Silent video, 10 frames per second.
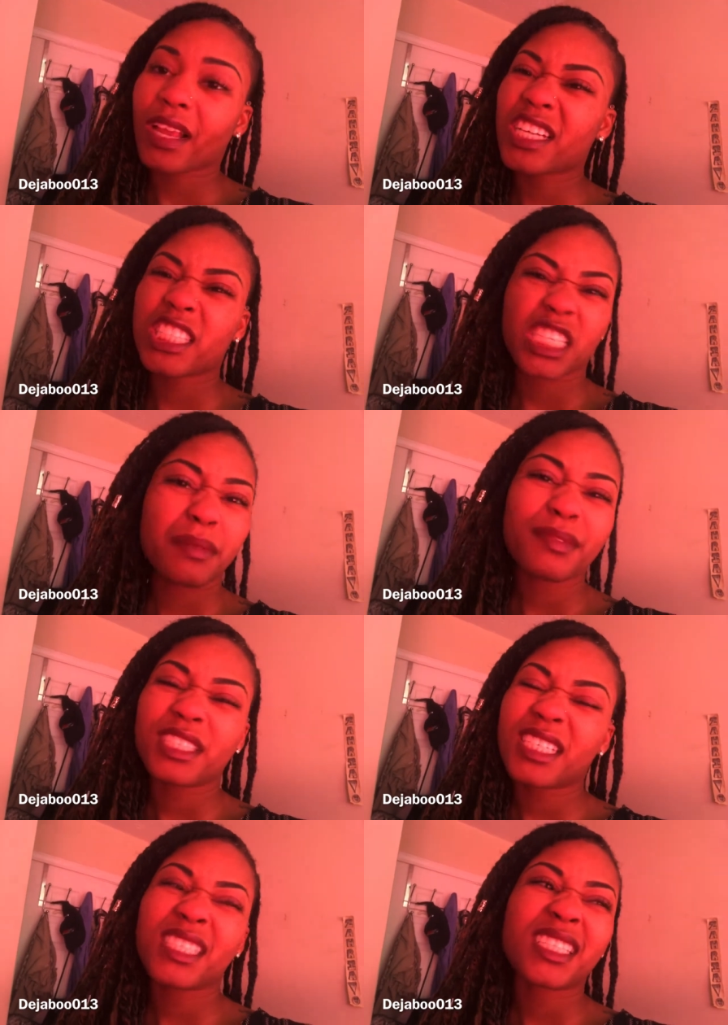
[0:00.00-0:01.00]
She,
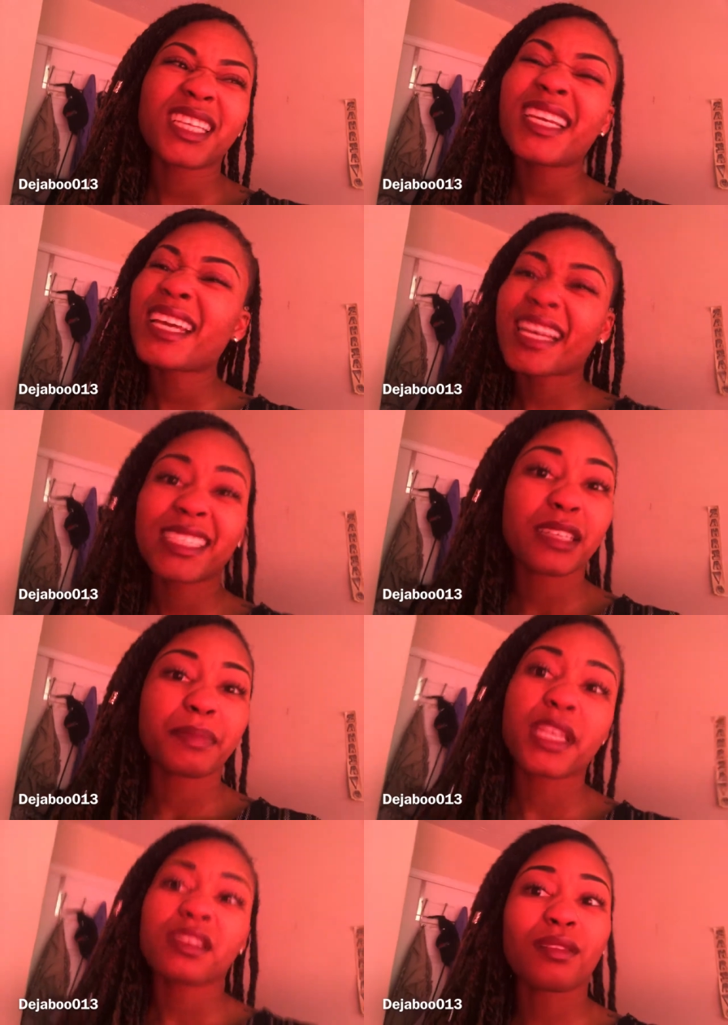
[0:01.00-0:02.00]
she, she got an
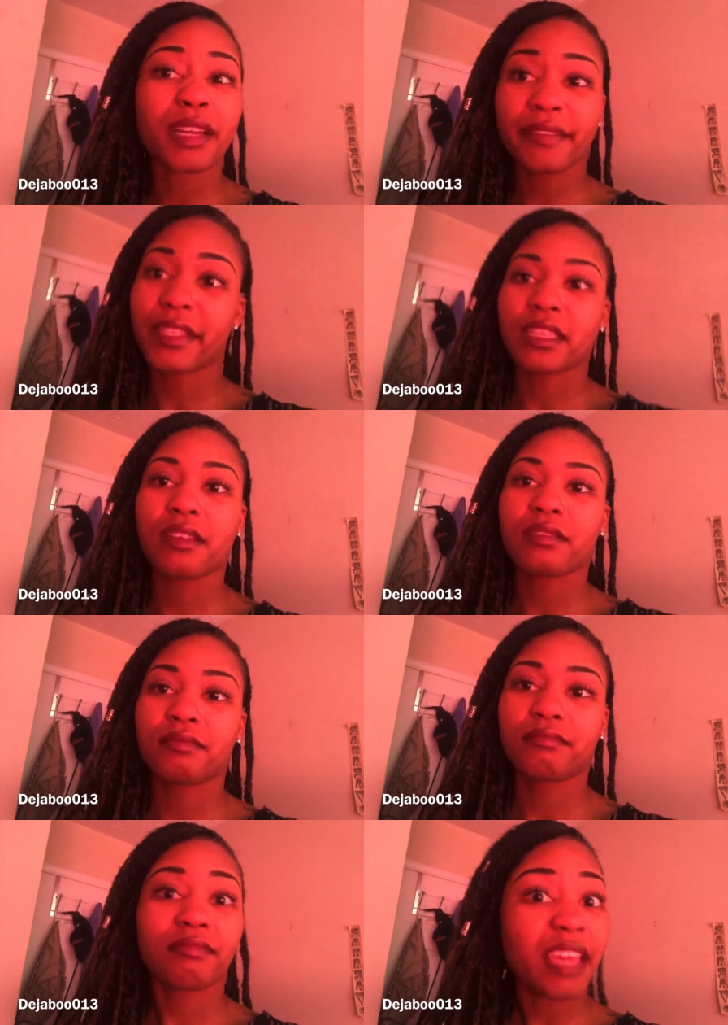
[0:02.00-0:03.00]
opinion on everything.
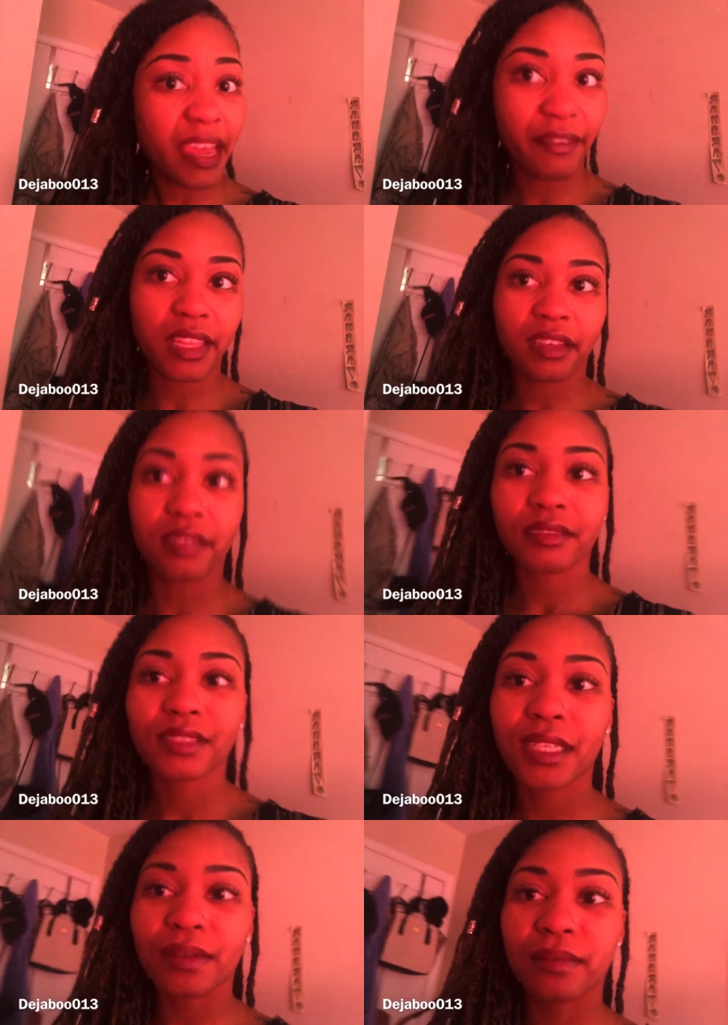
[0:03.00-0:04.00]
Everything.
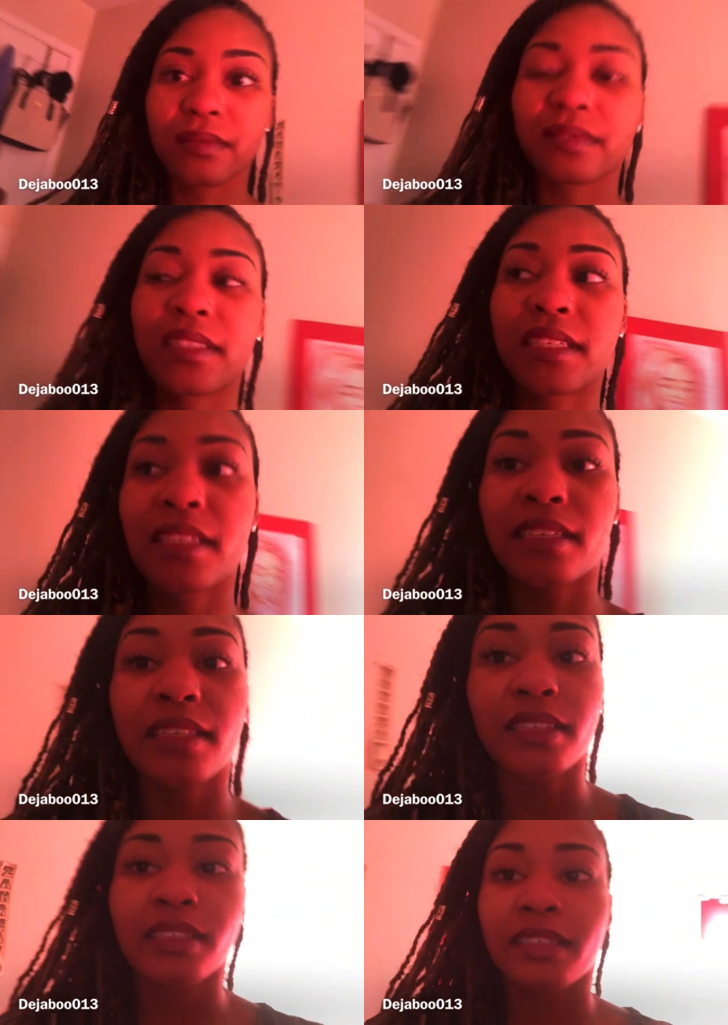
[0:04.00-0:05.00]
So
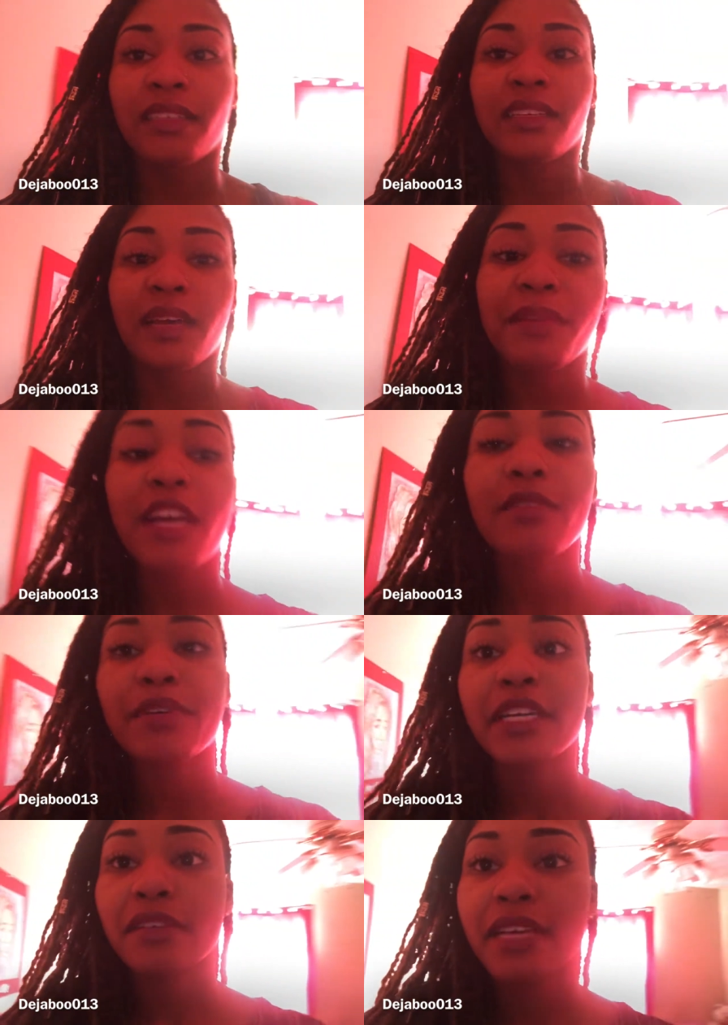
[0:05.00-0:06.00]
I'm not gonna put
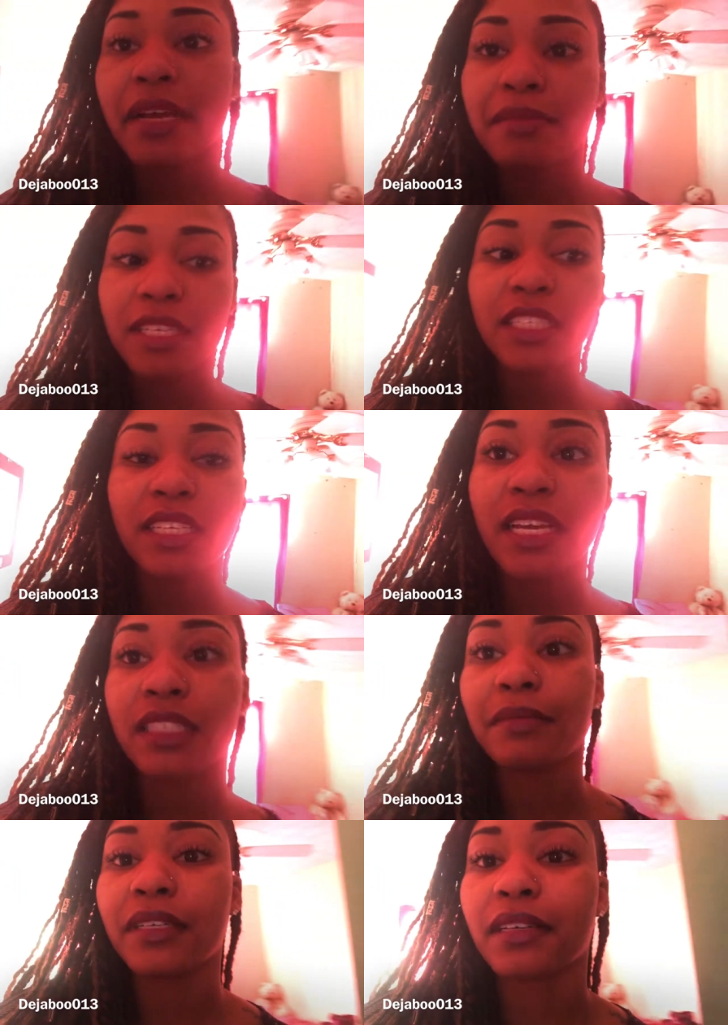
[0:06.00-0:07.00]
her on camera because she hates
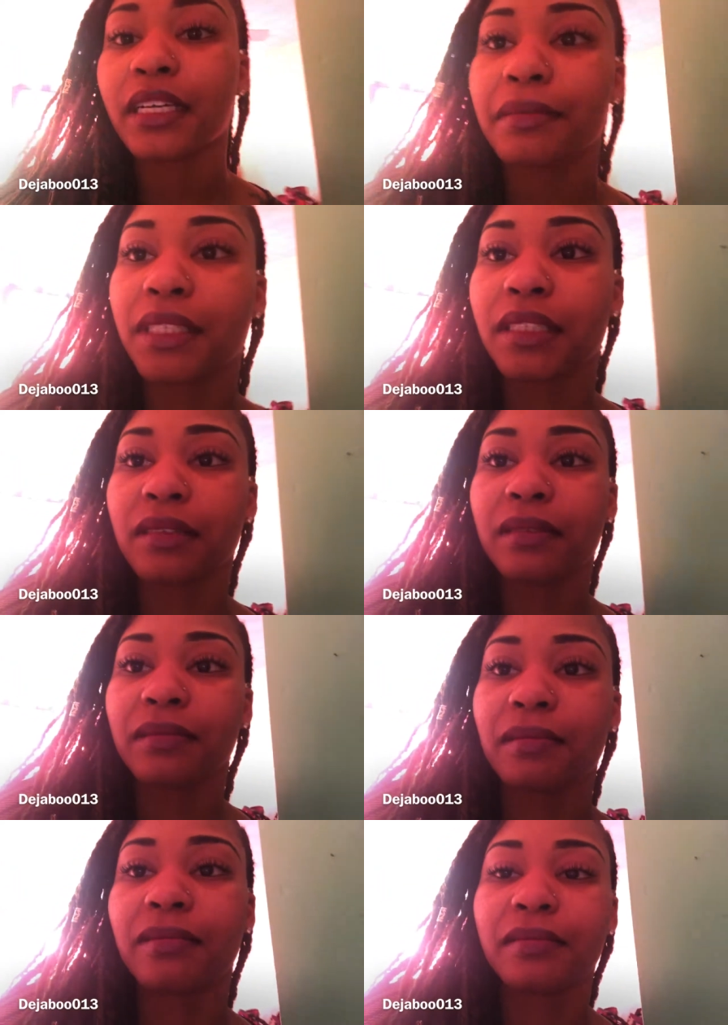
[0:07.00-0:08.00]
to be on camera. So
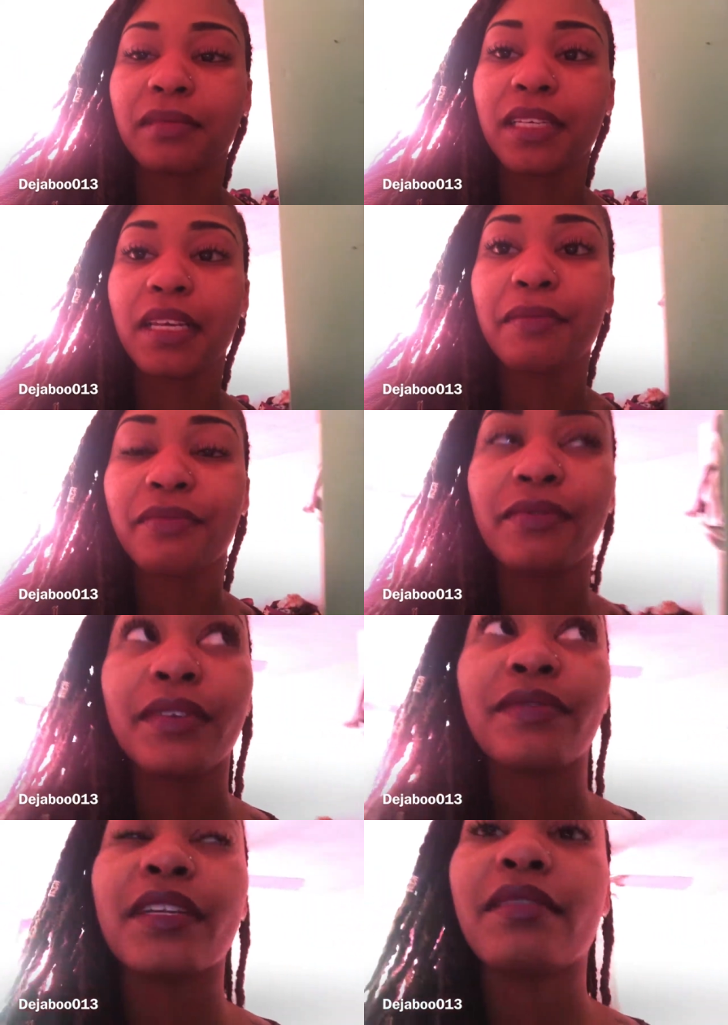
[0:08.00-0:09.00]
yeah, we
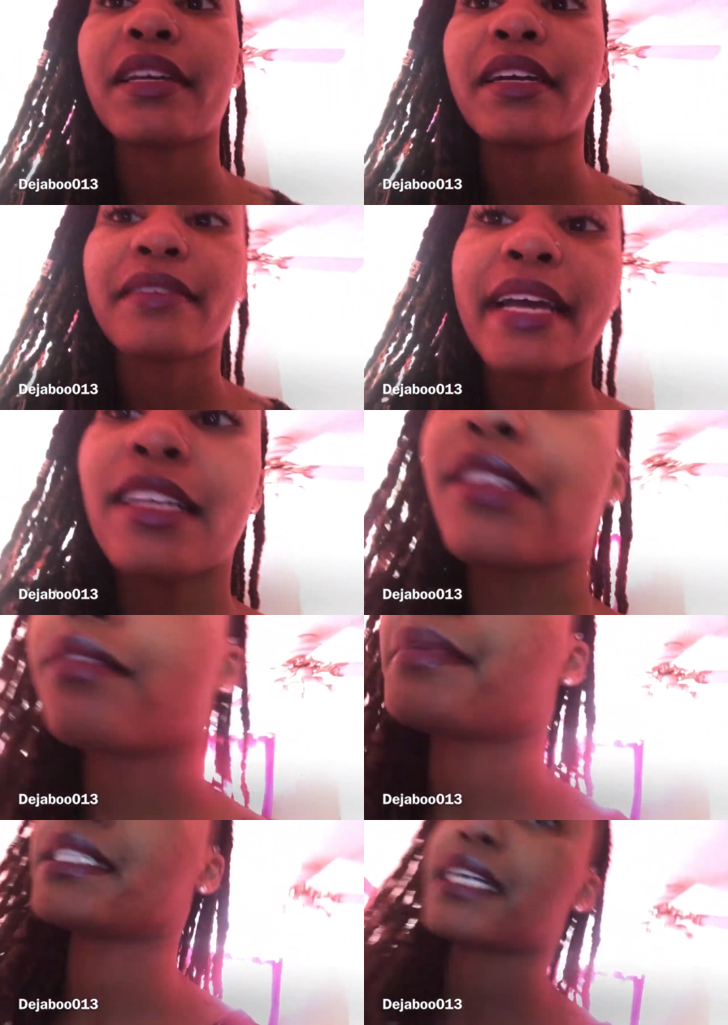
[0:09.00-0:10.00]
finna go get her reaction on
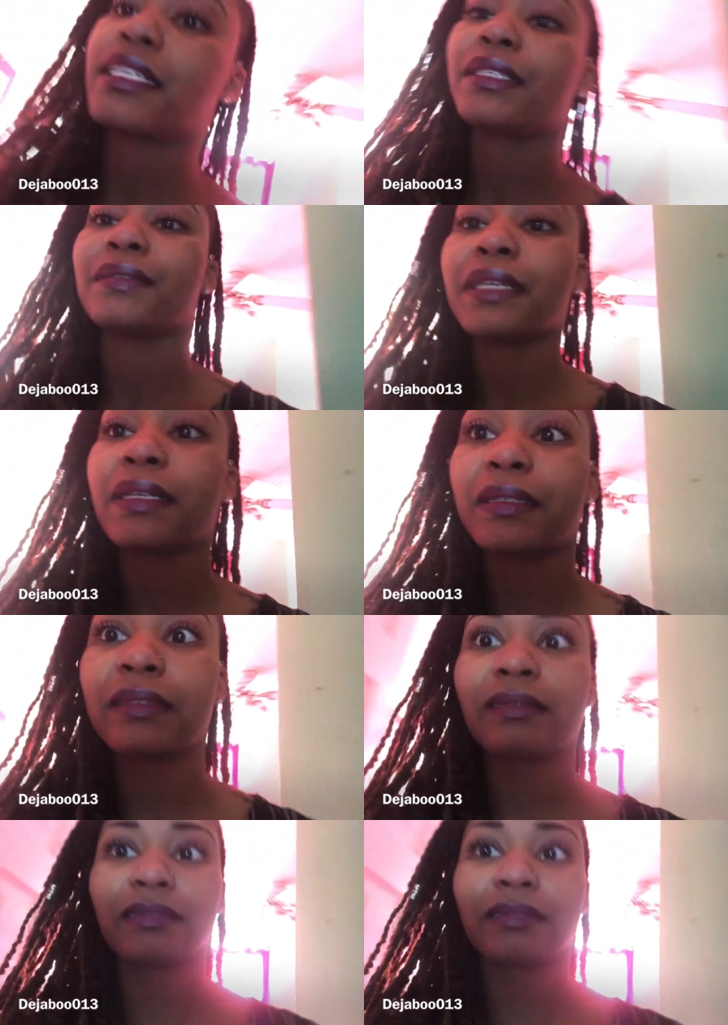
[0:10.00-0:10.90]
my tattoo, y'all.